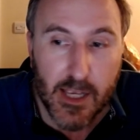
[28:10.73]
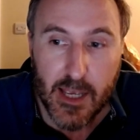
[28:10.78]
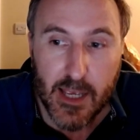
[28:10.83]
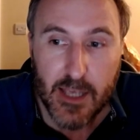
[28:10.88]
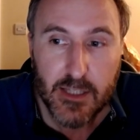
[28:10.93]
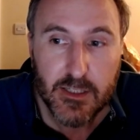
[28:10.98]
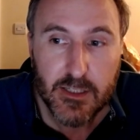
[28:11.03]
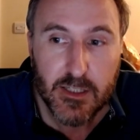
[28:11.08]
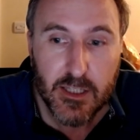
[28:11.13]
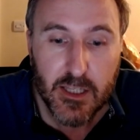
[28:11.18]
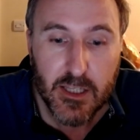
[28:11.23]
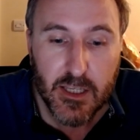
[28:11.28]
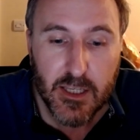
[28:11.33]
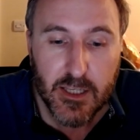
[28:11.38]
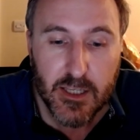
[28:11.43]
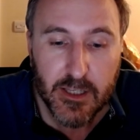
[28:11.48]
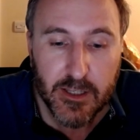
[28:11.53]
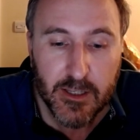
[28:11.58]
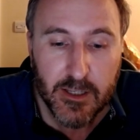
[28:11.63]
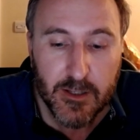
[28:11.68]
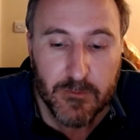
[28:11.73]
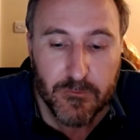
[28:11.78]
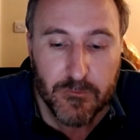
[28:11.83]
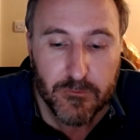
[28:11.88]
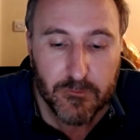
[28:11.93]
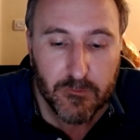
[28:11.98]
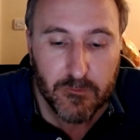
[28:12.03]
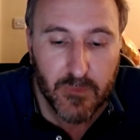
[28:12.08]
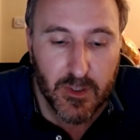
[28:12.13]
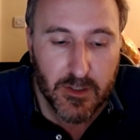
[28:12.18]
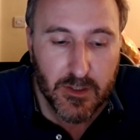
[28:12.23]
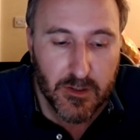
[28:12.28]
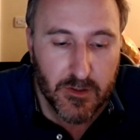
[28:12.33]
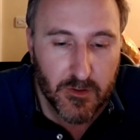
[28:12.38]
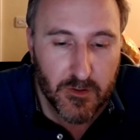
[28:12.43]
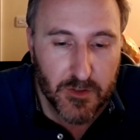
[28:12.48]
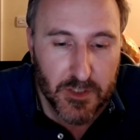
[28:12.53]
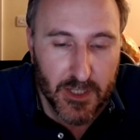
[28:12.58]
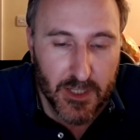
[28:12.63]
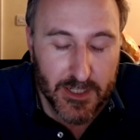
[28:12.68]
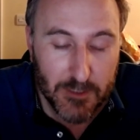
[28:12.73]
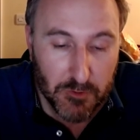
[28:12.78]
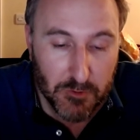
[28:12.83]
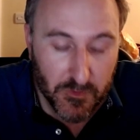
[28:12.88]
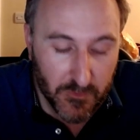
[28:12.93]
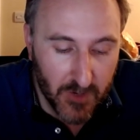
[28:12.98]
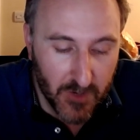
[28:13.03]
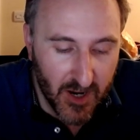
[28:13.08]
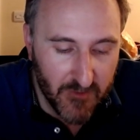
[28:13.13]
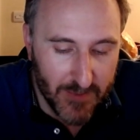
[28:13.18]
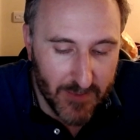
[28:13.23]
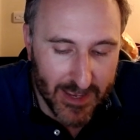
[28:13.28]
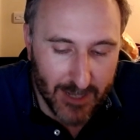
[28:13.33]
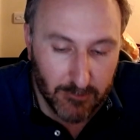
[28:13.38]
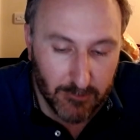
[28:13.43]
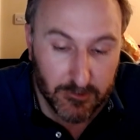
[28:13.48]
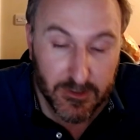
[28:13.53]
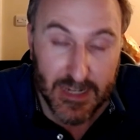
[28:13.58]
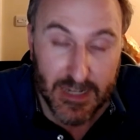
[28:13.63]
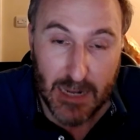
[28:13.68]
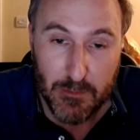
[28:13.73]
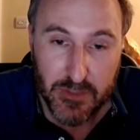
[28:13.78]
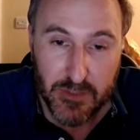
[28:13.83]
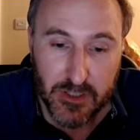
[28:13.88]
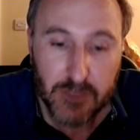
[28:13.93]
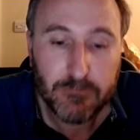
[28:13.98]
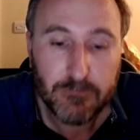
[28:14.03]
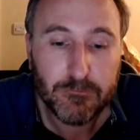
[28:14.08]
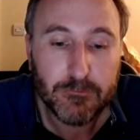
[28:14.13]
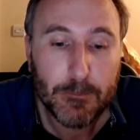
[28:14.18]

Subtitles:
And he said it was £5 on Amazon,